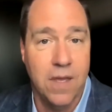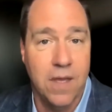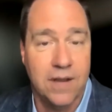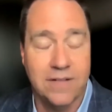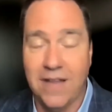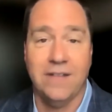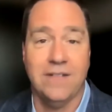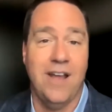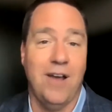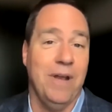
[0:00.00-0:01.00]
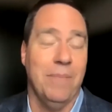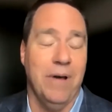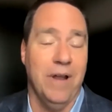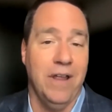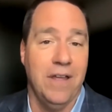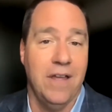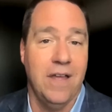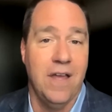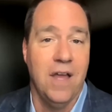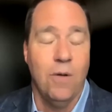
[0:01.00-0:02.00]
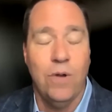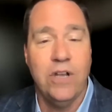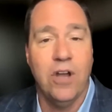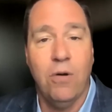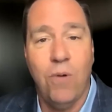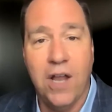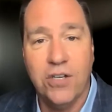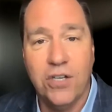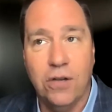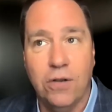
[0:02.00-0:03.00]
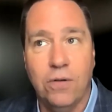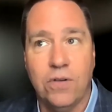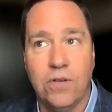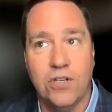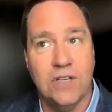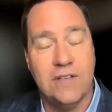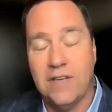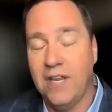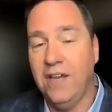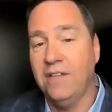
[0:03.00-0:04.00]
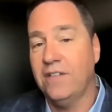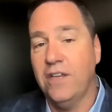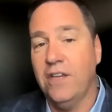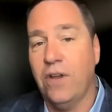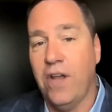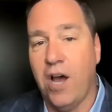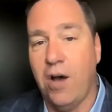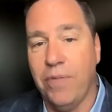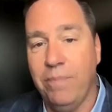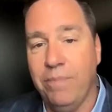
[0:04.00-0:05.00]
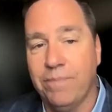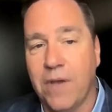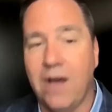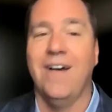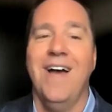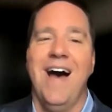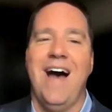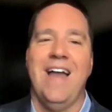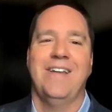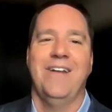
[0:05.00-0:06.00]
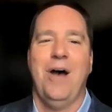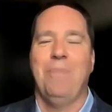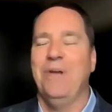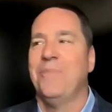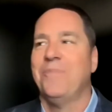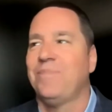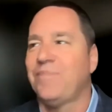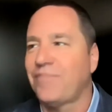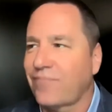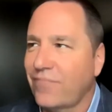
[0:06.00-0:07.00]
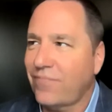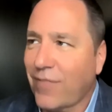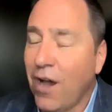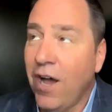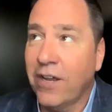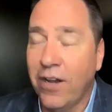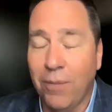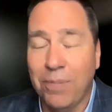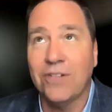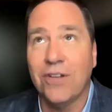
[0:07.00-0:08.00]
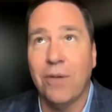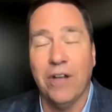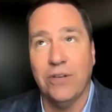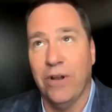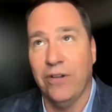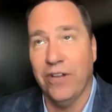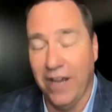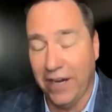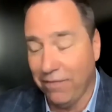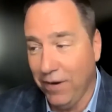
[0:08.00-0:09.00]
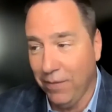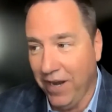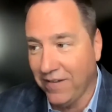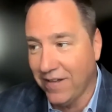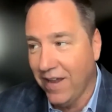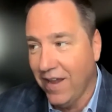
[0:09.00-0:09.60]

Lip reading: because that doesn't help anybody. We don't want you to just tease that you can help them. Oh, I can help you. Oh, I could help you so much. It would only take a few minutes.